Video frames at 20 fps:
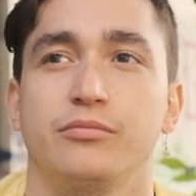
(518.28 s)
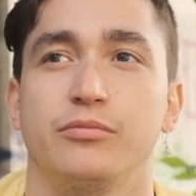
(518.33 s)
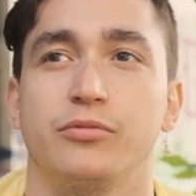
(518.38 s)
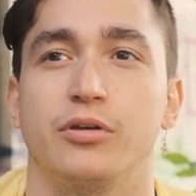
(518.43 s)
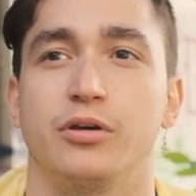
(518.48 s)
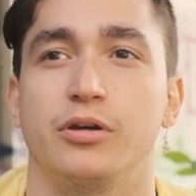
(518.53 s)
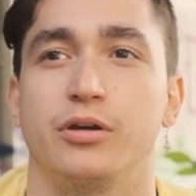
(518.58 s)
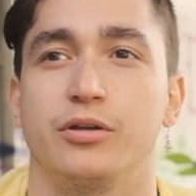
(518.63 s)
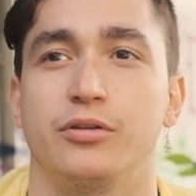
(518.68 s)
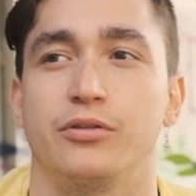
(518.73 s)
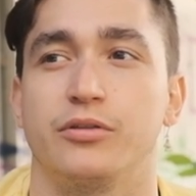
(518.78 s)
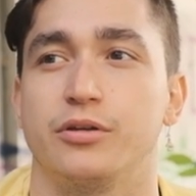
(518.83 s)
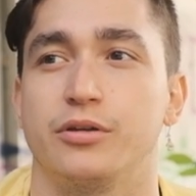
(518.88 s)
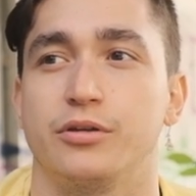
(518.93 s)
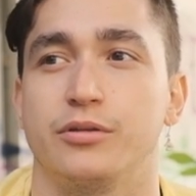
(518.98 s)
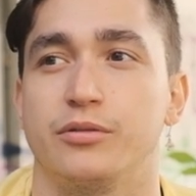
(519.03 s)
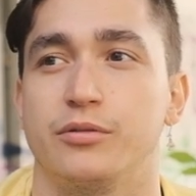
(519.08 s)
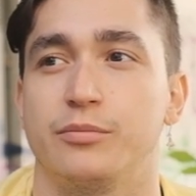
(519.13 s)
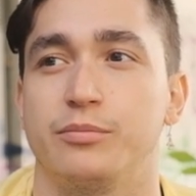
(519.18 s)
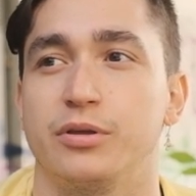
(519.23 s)
the,
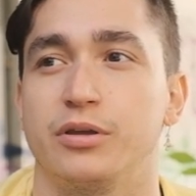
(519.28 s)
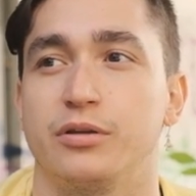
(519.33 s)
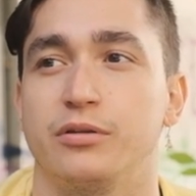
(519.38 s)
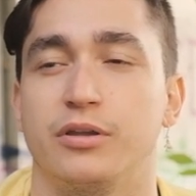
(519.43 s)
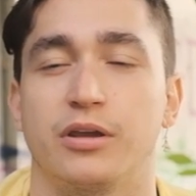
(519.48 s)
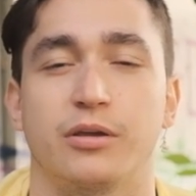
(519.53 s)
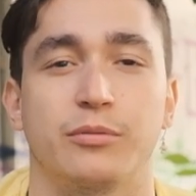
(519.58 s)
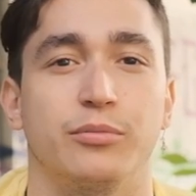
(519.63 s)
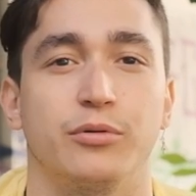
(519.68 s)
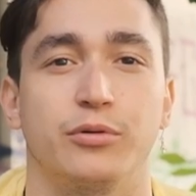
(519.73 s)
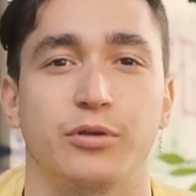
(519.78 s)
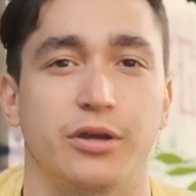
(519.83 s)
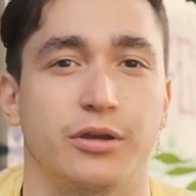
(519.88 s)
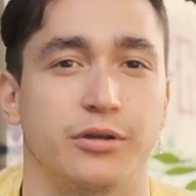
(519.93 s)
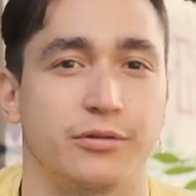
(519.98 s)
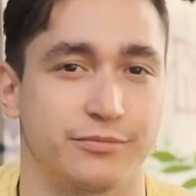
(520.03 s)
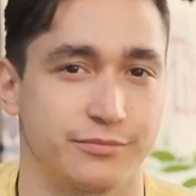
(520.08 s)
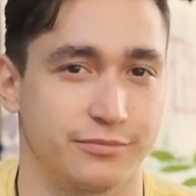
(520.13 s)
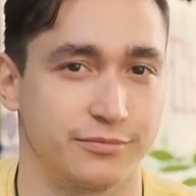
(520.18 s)
the, the big dick Buddha